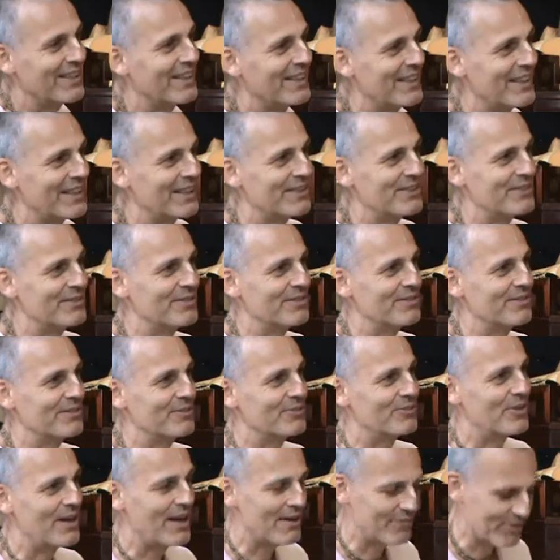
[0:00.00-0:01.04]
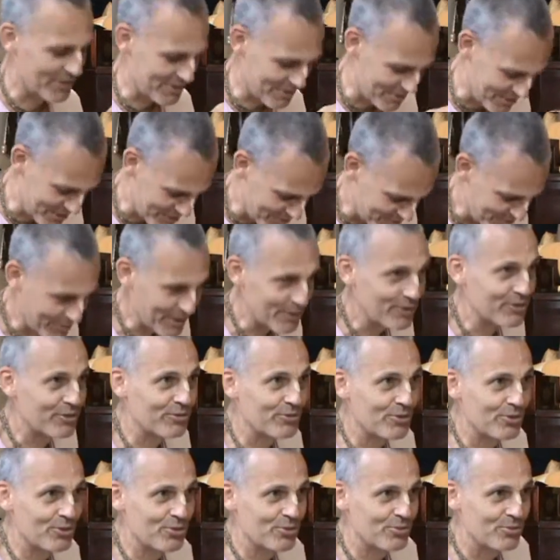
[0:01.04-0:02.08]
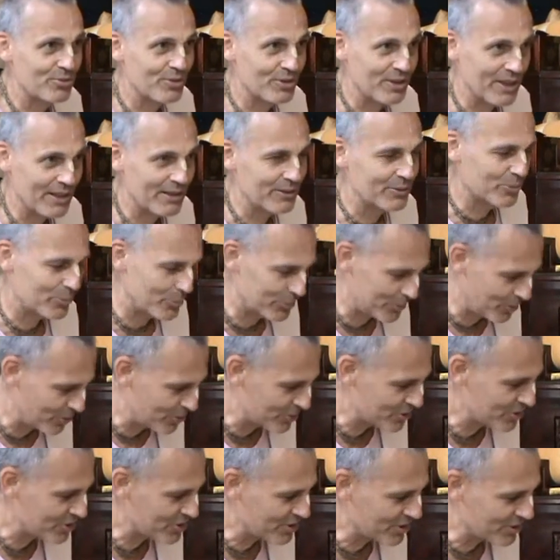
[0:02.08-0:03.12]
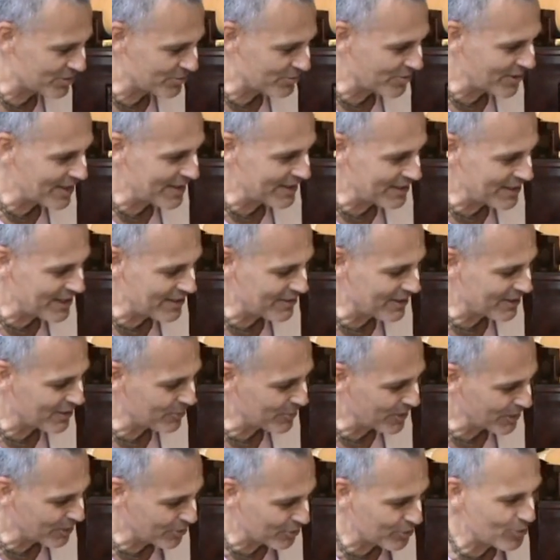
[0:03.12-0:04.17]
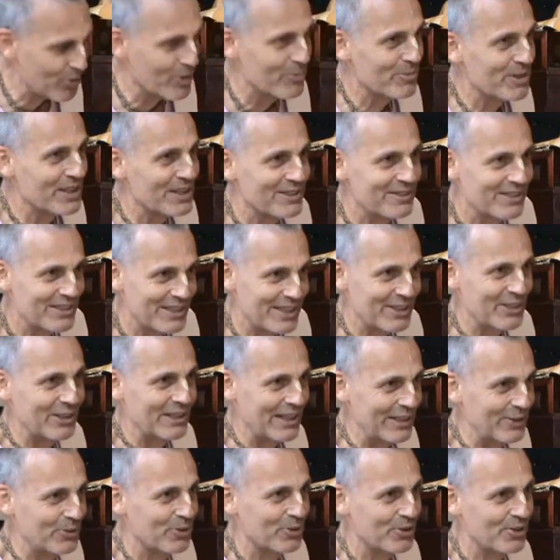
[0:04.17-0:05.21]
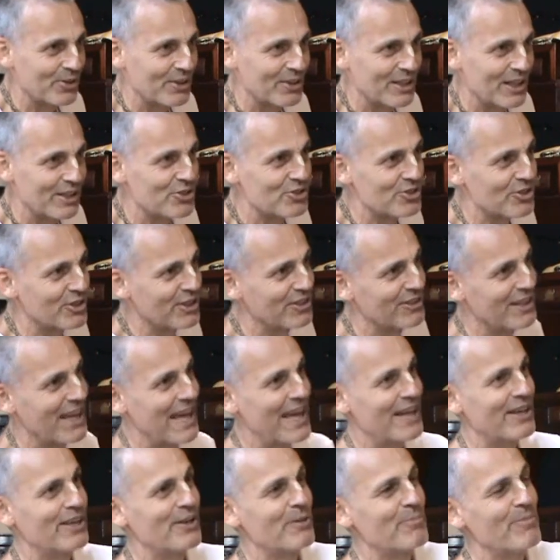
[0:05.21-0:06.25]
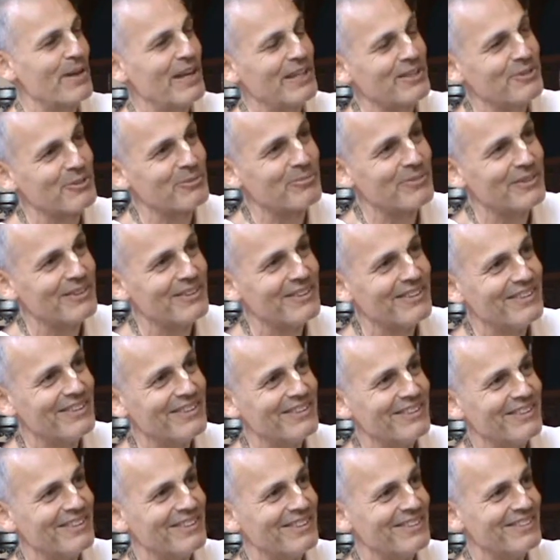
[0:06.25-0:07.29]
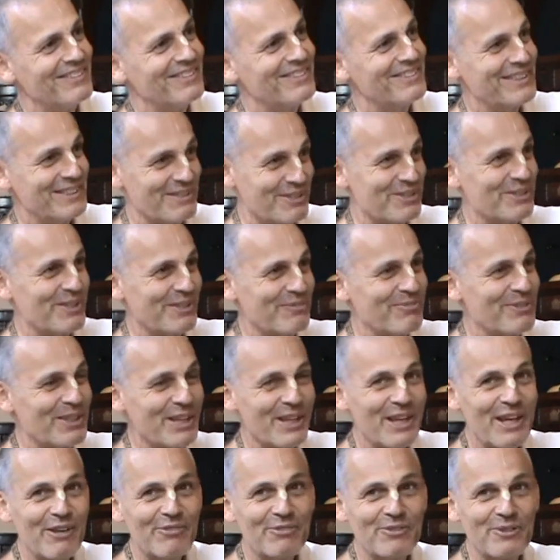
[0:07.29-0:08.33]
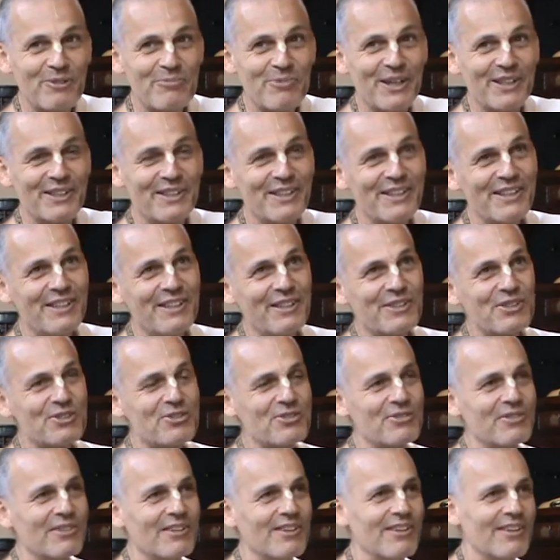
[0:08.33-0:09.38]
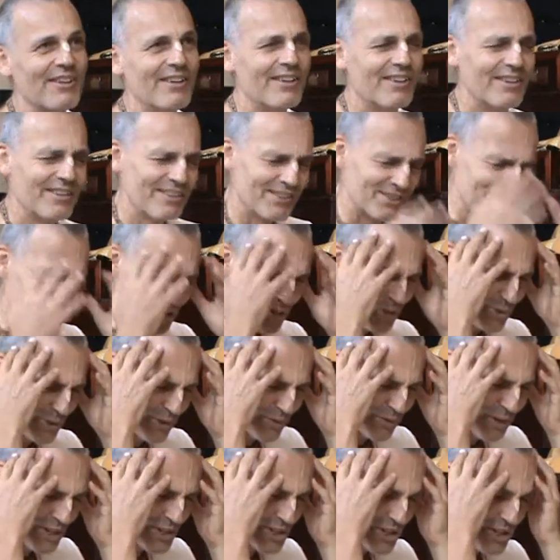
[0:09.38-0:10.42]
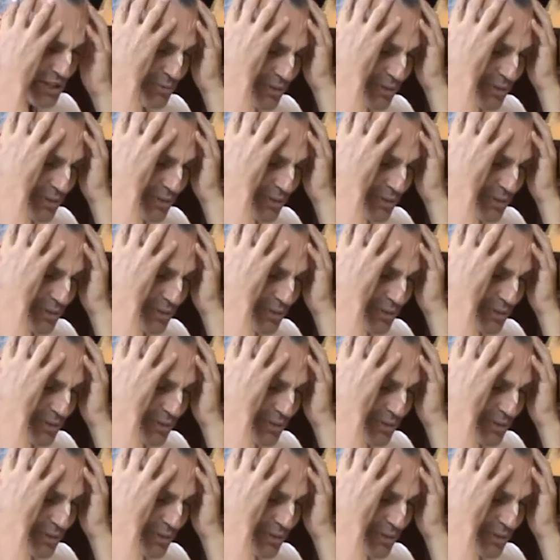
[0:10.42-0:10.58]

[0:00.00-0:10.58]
at Ravan. Went through, launched it at Narada, went through him, and he caught it on the other side and handed it back to him. He said, careful, you might need this. So eventually